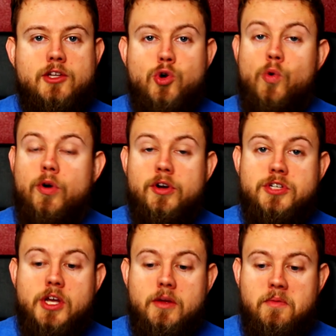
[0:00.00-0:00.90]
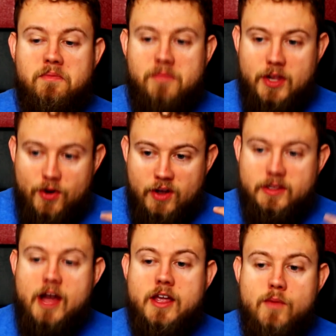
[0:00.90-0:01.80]
towards, you know,
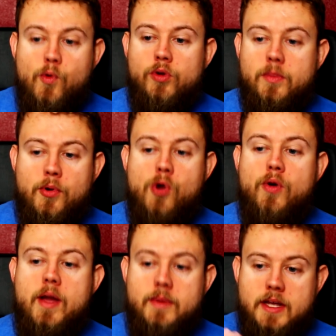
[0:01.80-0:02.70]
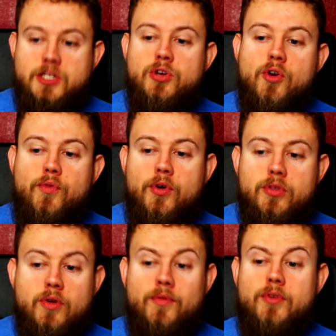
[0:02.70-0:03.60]
unlocking more in the program. And as you go
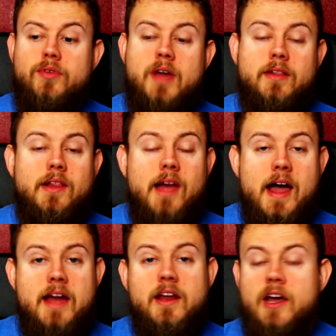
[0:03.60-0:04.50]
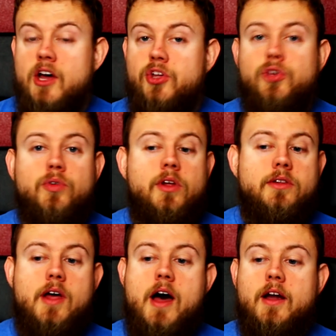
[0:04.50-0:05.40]
further and further down the line, you'll
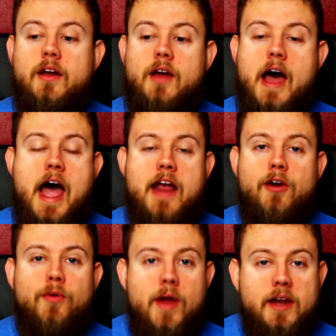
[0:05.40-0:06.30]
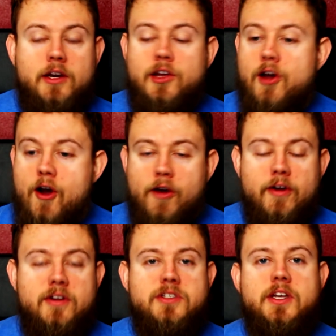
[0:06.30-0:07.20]
unlock higher ranked
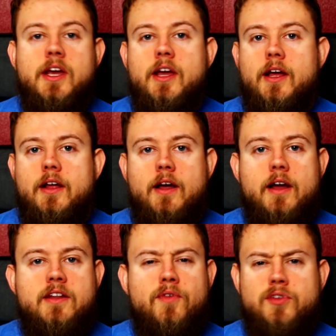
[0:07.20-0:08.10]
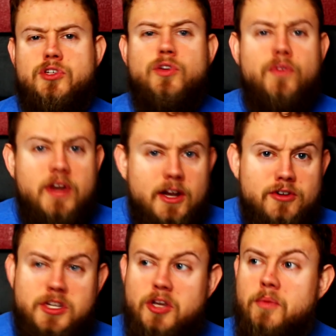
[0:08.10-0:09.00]
cards, different
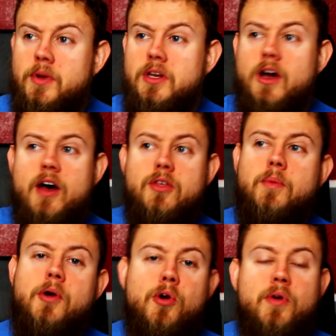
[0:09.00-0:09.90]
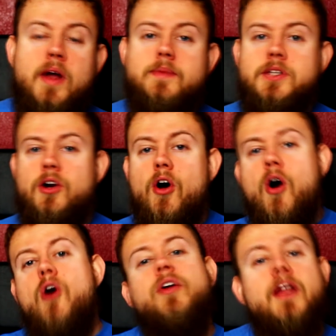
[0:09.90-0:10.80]
souvenirs that you can put into other programs. They're
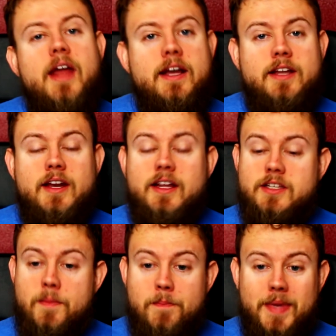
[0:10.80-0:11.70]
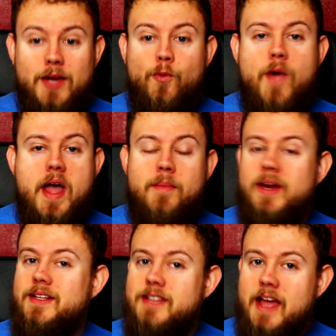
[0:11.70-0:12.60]
all connected. It's a big web,
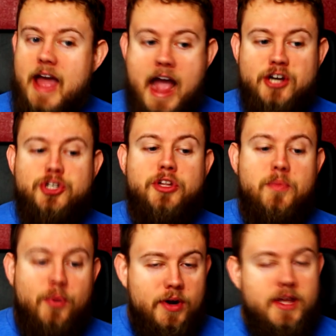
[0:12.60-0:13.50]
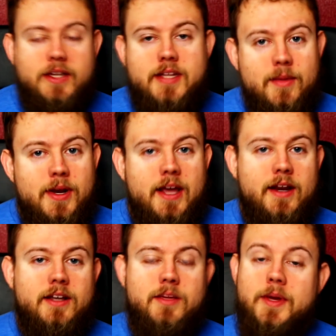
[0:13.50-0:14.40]
and it's actually pretty
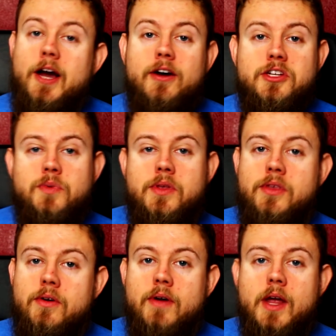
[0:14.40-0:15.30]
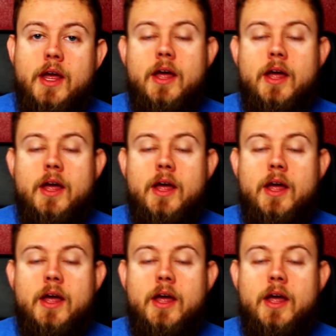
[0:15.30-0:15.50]
intimidating, to be honest with you.